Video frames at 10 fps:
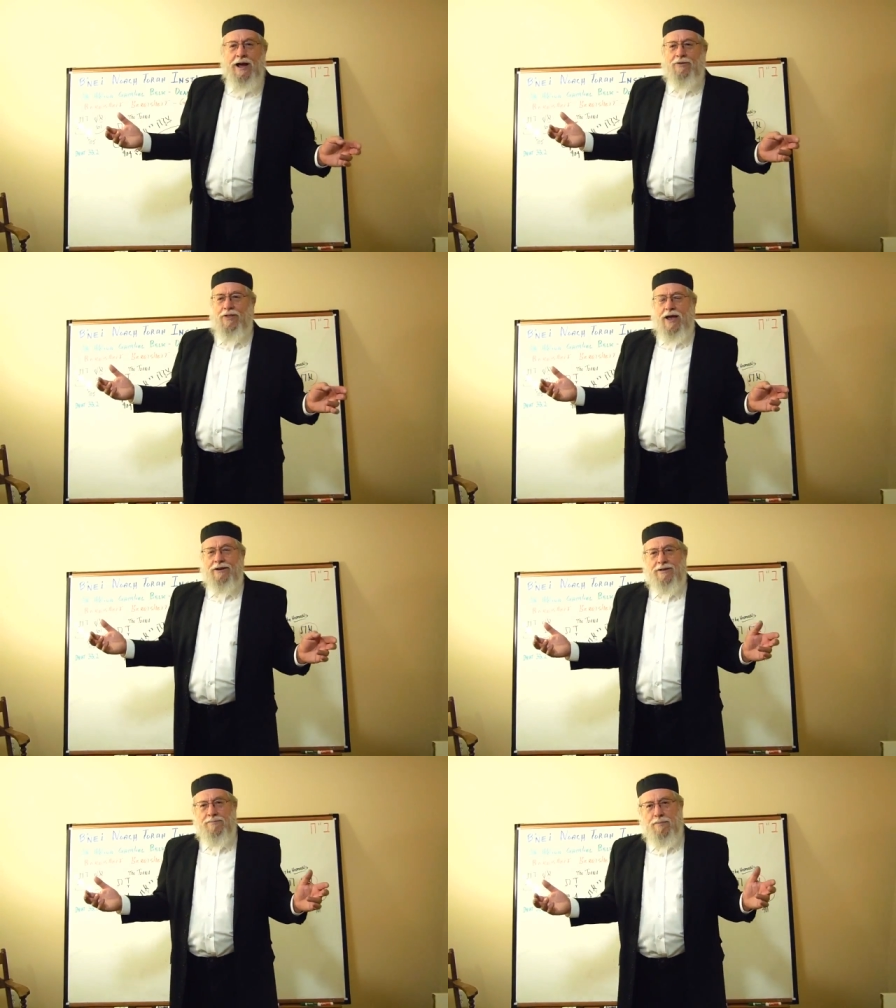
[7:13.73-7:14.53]

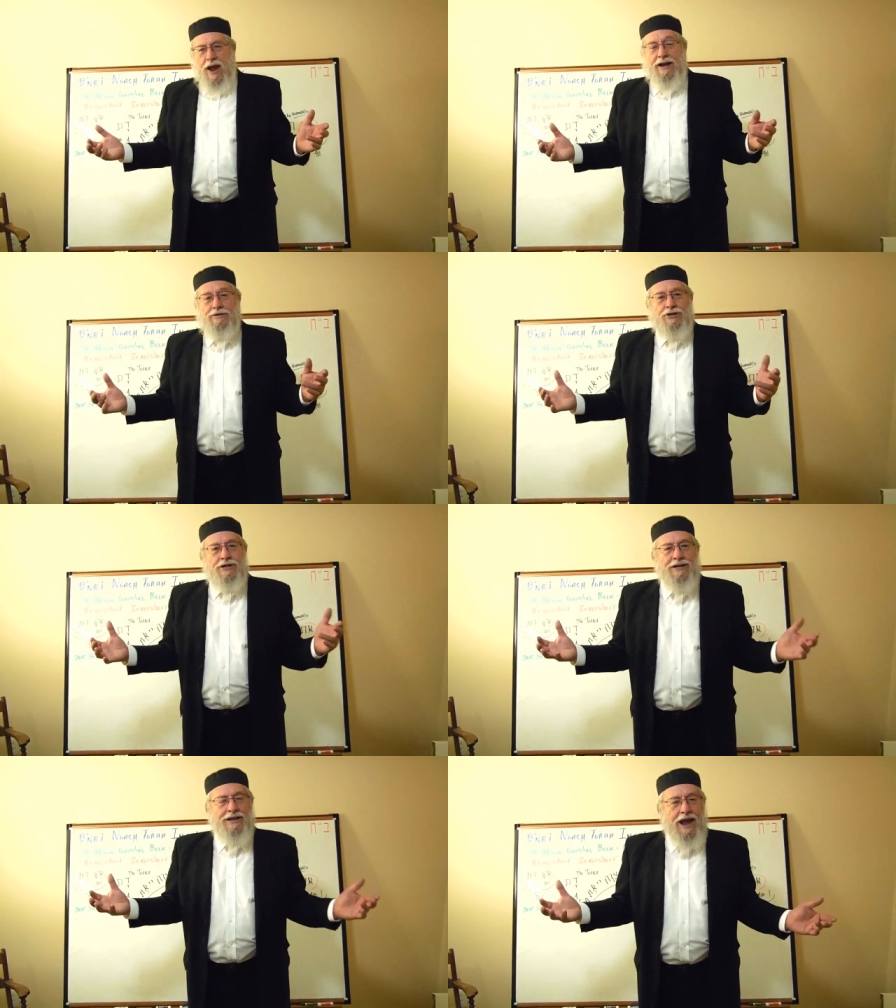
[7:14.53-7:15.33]
that
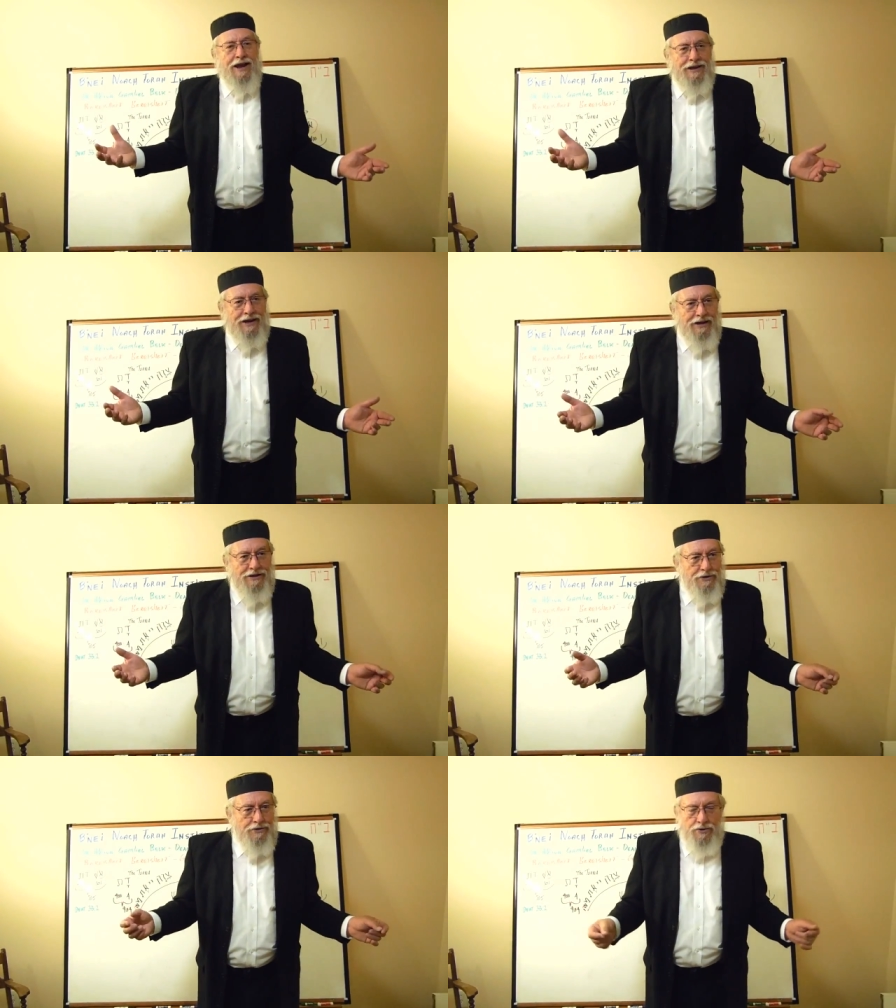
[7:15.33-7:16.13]
mansion in Gan
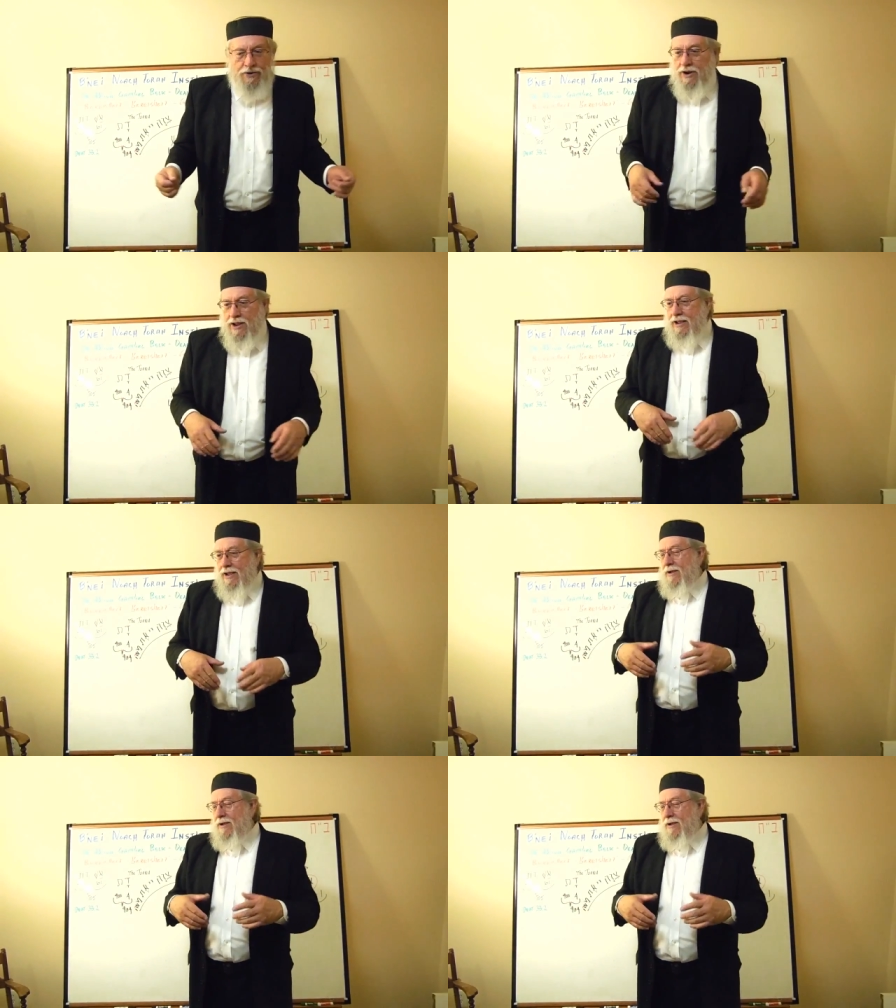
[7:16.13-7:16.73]
Eden, or